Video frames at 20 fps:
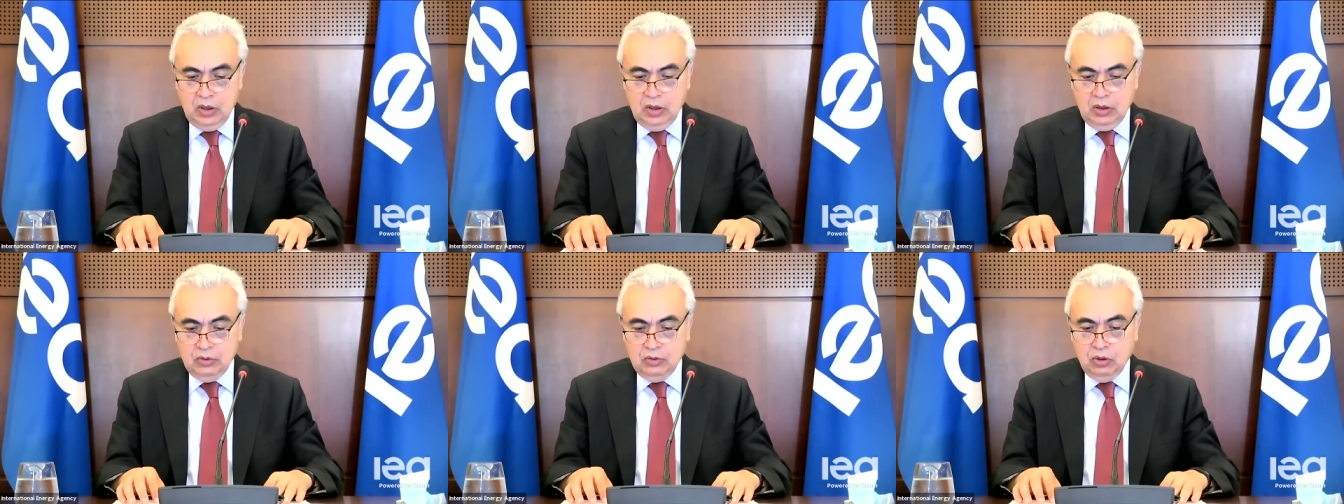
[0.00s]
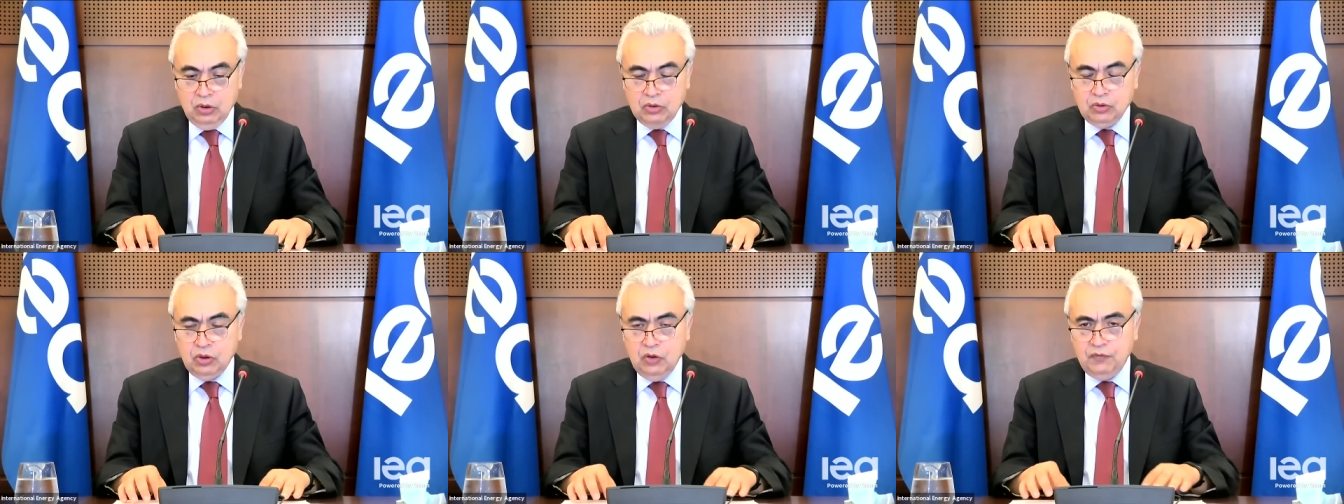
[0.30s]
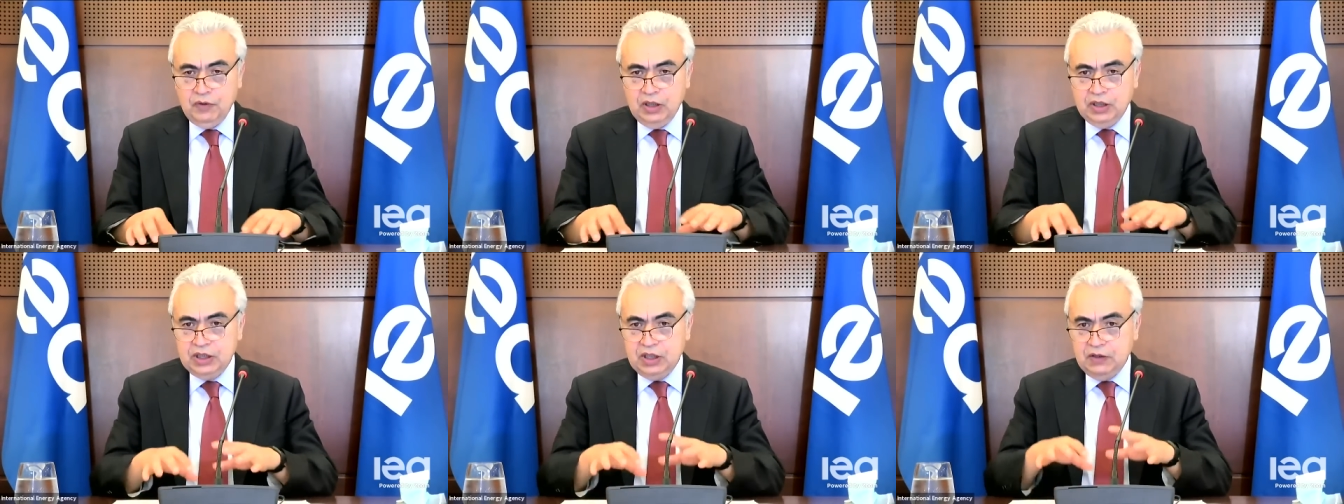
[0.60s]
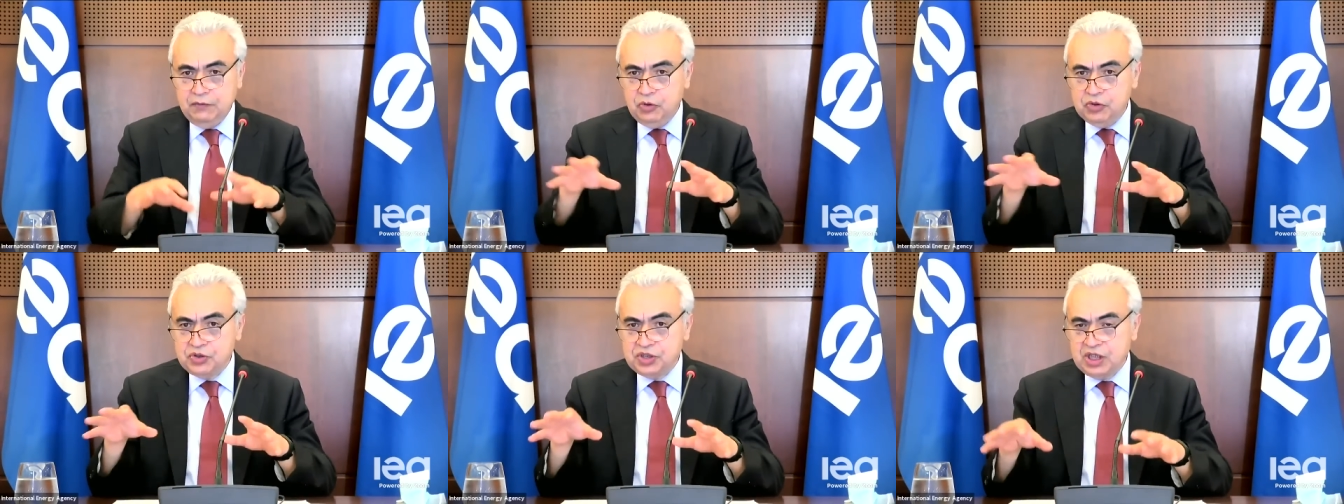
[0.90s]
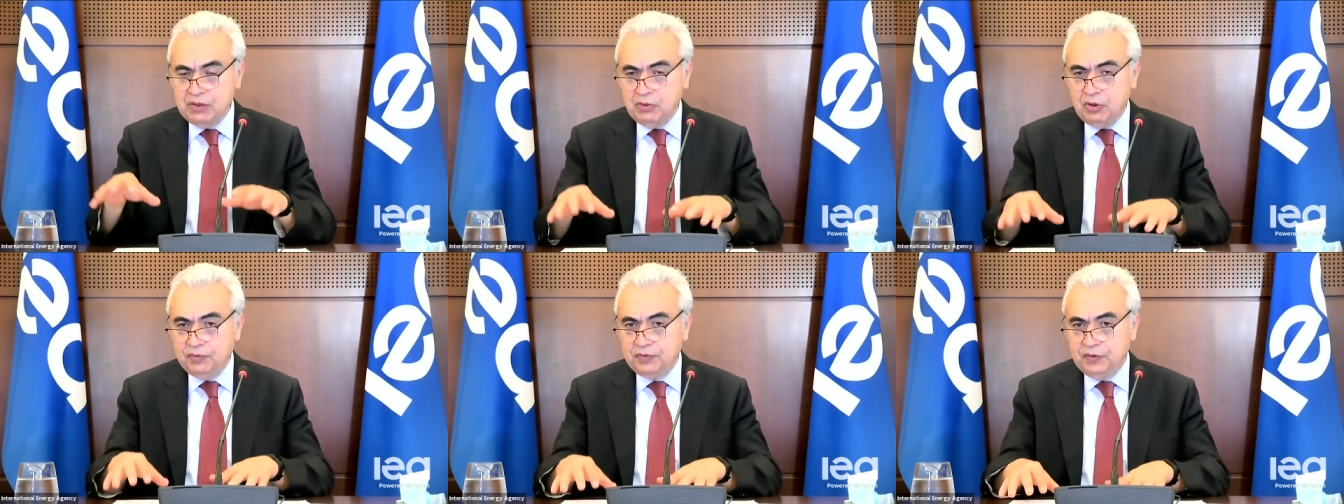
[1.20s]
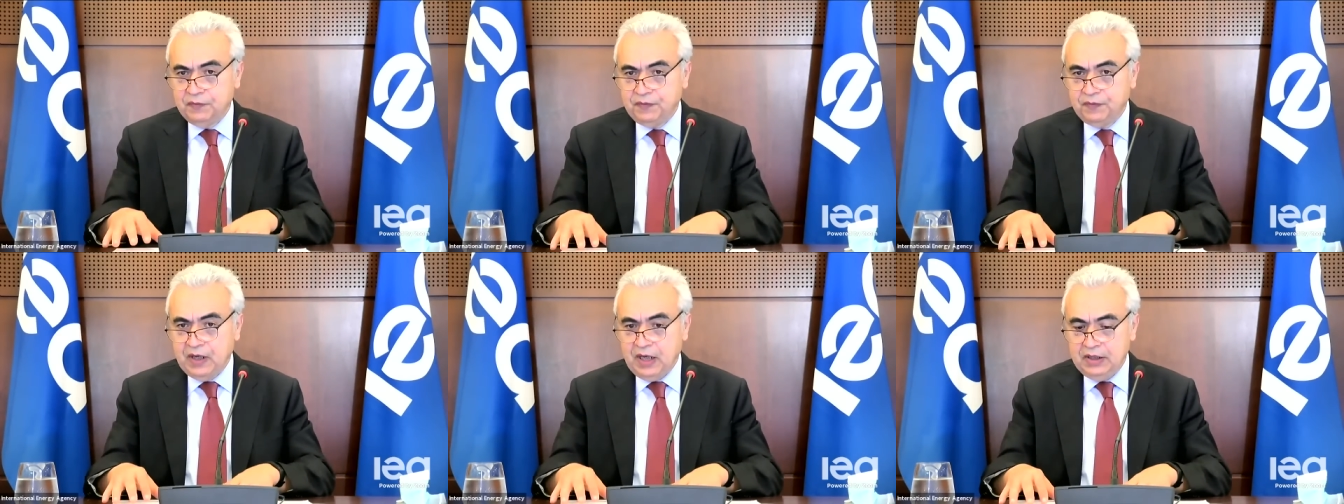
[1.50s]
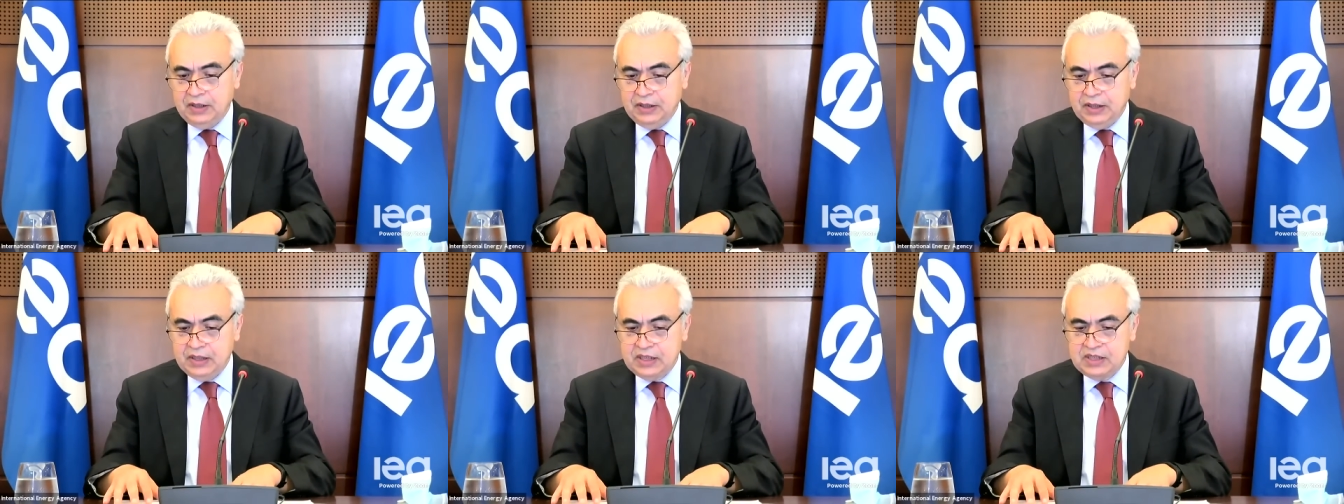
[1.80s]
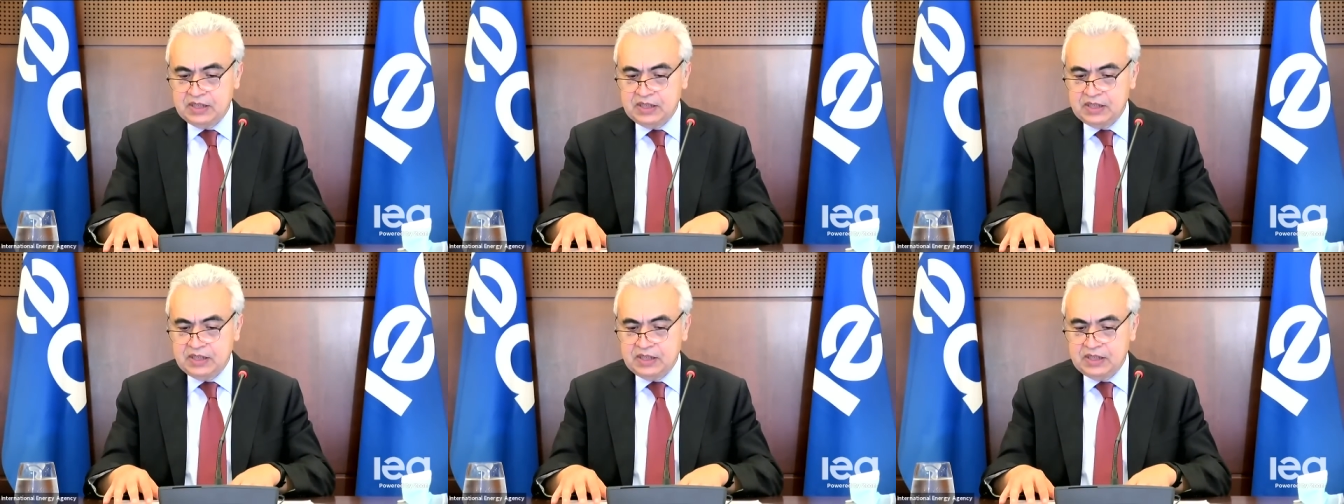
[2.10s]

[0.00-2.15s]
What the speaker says: Doctor will give you some of the findings,